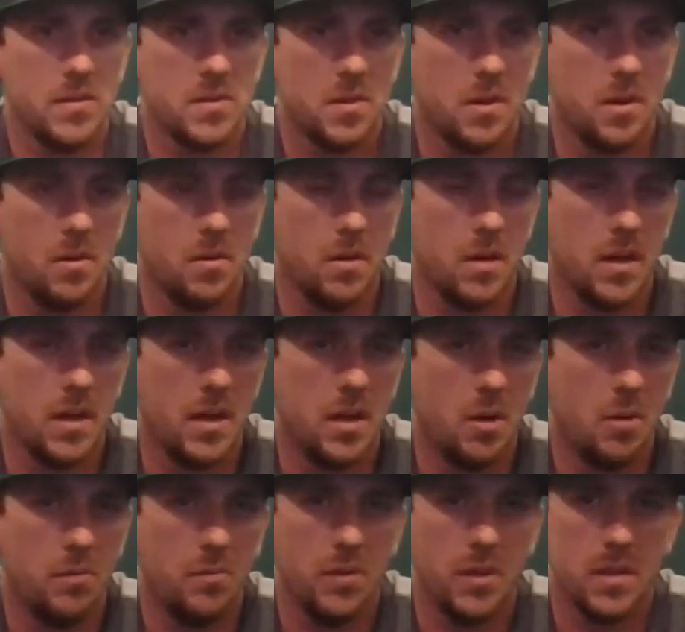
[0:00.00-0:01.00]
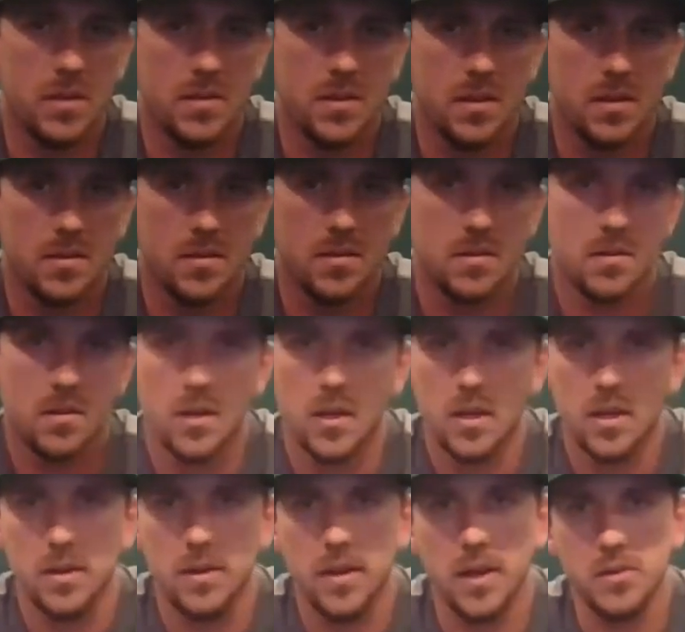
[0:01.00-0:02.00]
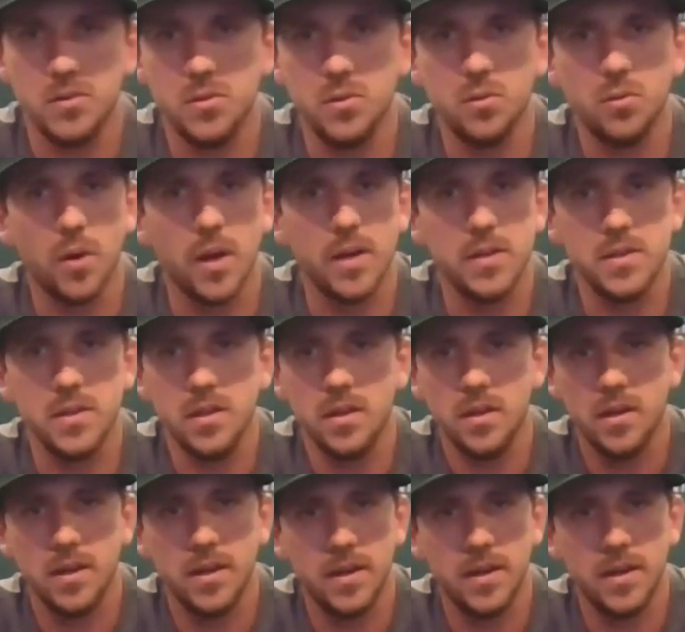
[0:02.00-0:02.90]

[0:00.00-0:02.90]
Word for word: So uh, hopefully it's it's not too crazy.